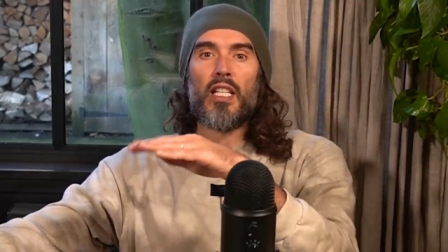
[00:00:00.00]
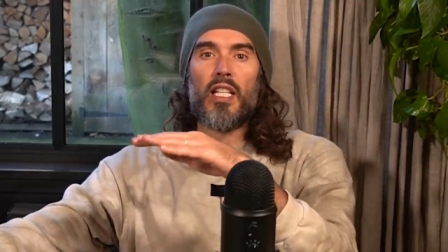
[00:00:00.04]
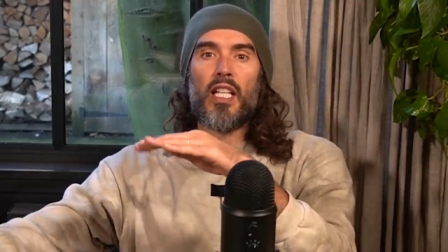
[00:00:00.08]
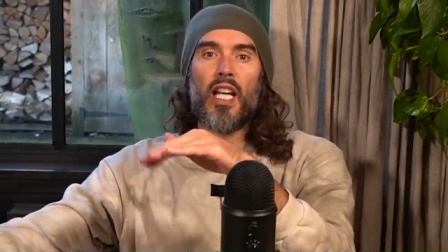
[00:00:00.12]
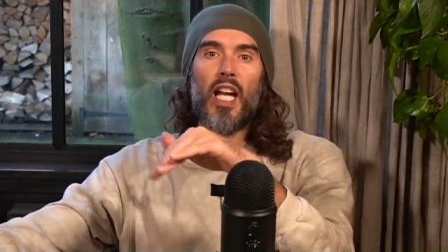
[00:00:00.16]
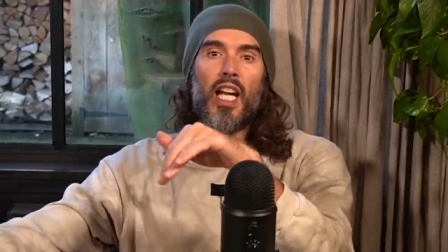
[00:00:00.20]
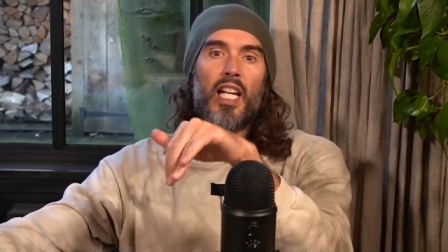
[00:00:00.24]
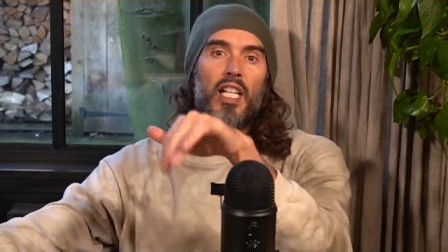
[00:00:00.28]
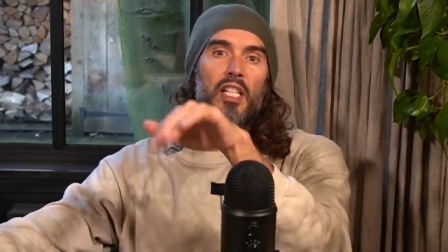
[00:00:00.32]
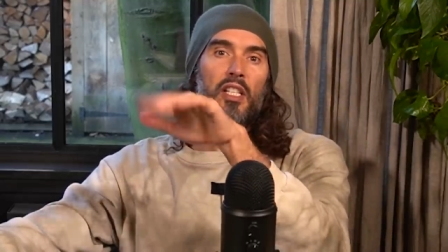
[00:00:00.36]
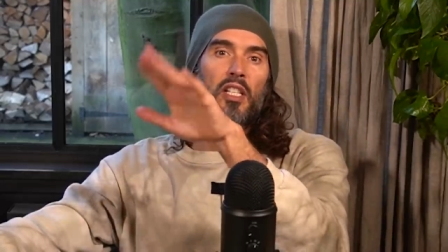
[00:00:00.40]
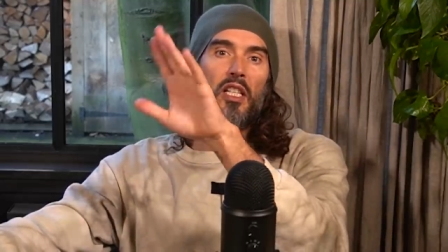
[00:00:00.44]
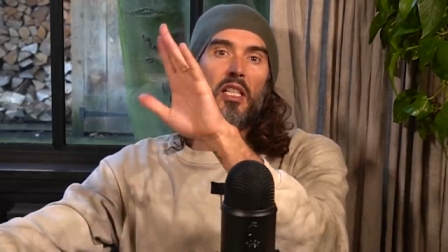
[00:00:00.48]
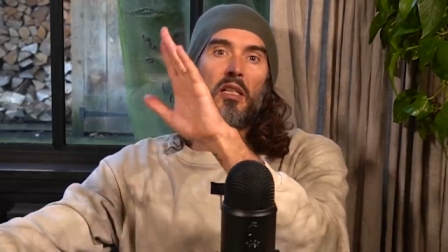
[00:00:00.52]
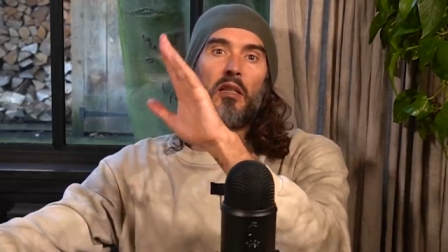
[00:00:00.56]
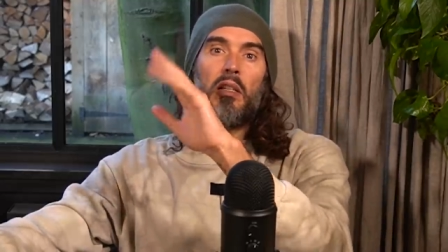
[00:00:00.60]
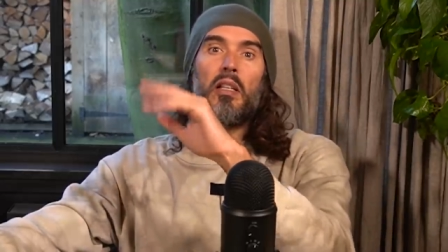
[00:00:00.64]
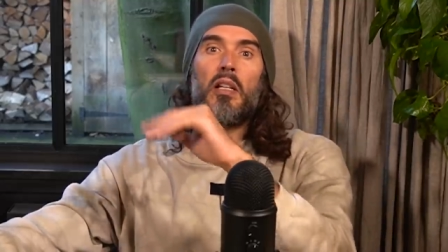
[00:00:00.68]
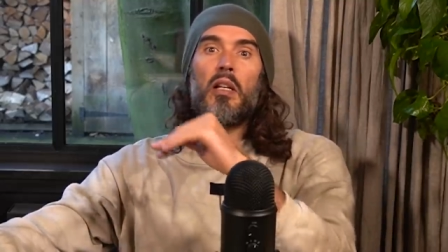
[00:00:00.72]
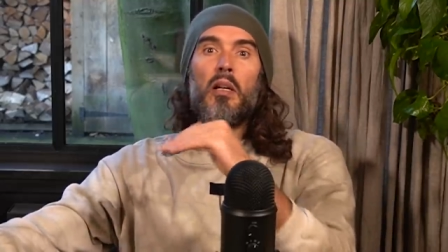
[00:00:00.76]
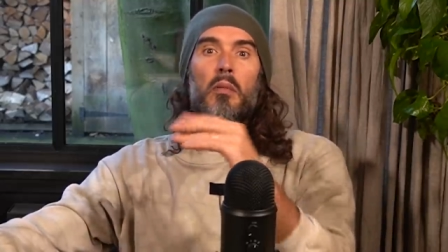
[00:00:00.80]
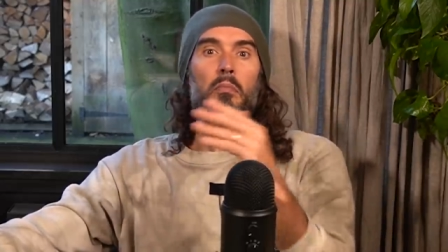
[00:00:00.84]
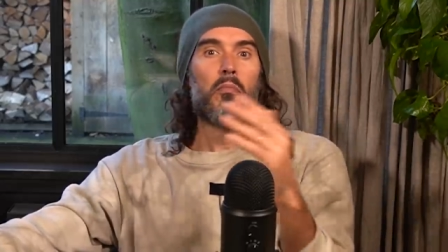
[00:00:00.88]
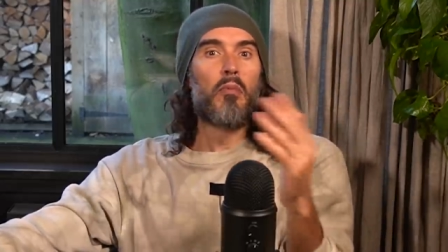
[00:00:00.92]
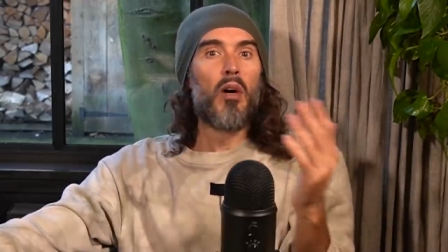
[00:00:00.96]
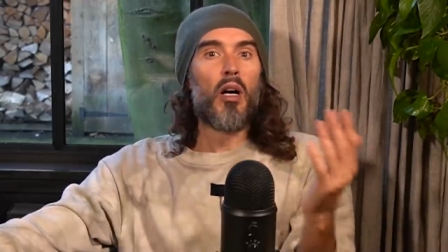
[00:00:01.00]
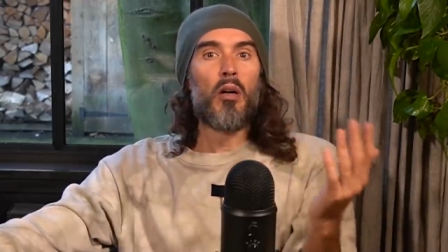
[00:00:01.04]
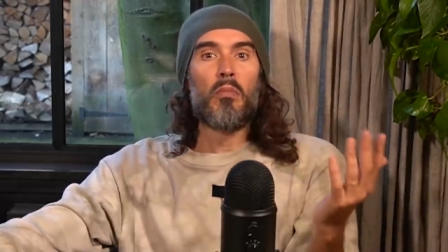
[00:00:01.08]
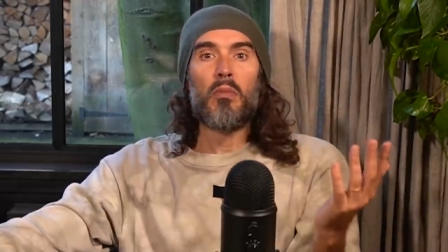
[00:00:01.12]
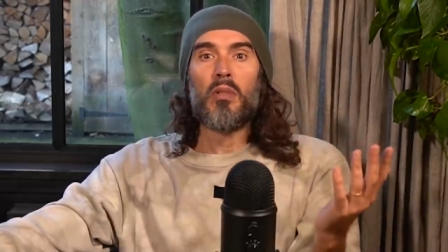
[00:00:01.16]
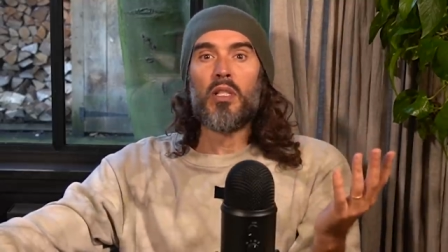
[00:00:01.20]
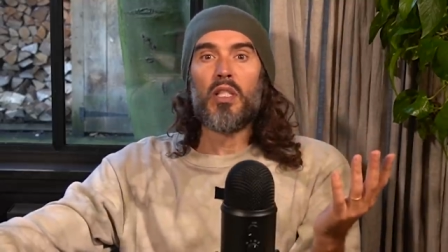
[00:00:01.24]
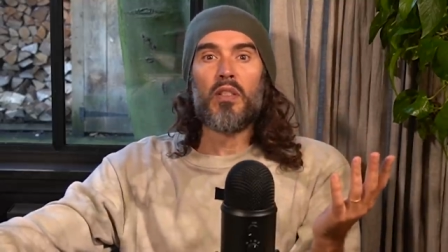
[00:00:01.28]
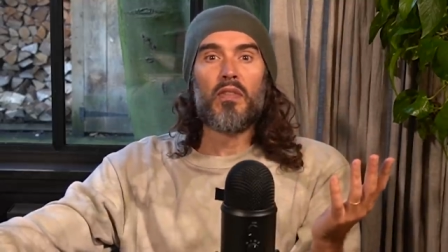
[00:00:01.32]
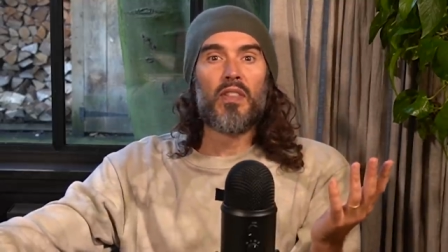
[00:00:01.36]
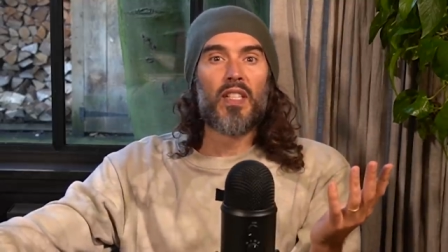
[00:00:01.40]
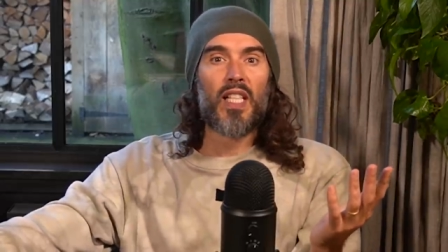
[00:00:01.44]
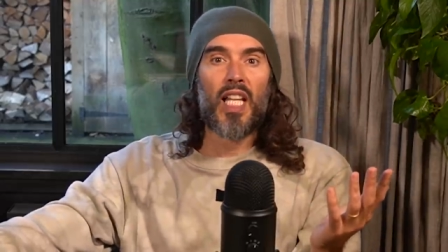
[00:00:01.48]
occasionally
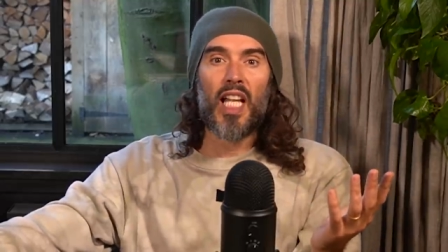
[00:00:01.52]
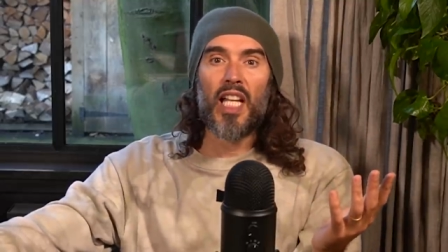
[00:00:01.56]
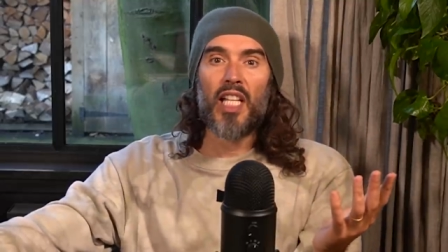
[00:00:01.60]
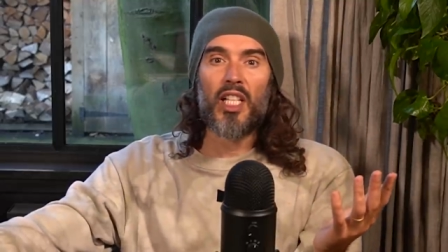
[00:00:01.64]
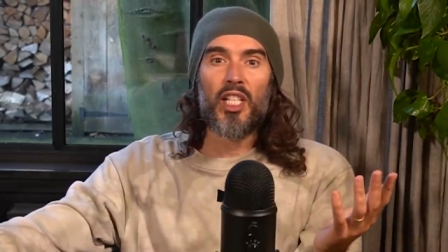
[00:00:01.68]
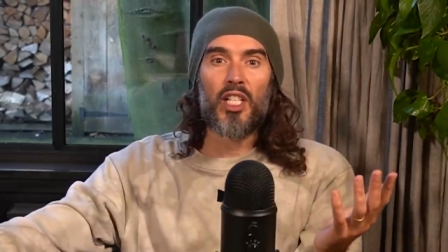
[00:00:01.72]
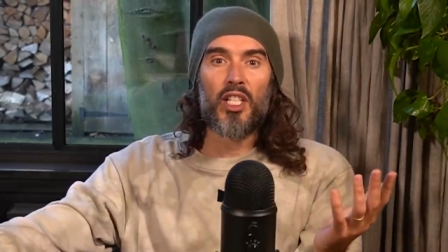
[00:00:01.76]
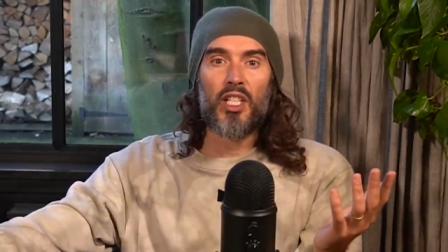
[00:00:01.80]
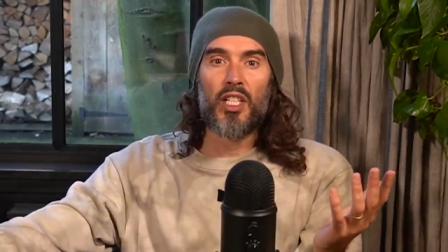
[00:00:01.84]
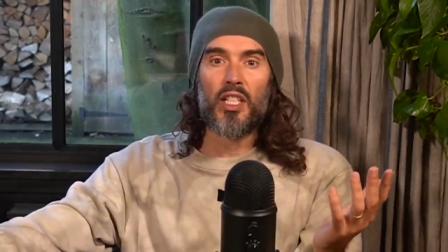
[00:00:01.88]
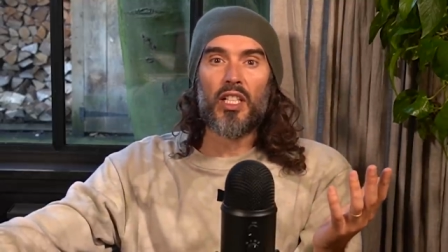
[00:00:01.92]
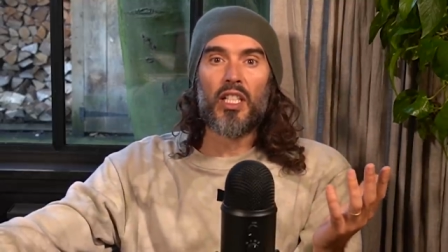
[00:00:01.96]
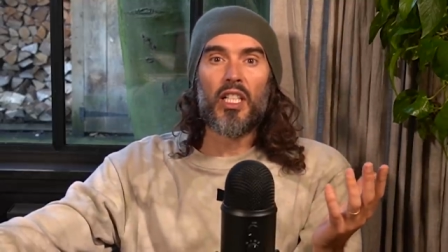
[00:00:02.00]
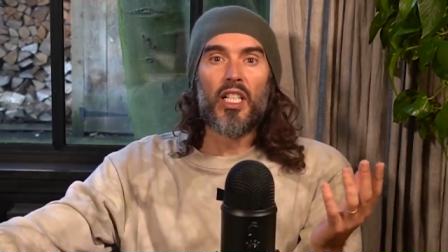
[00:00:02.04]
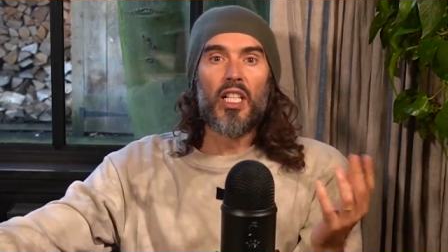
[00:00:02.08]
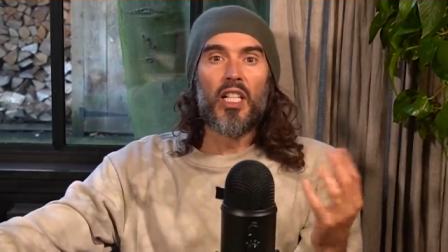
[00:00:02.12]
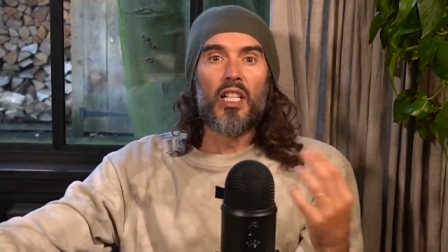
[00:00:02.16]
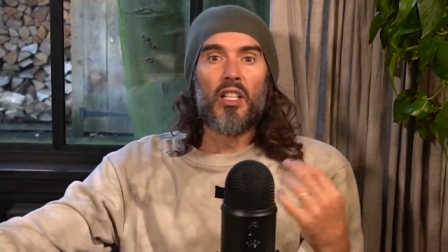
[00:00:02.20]
moments of elation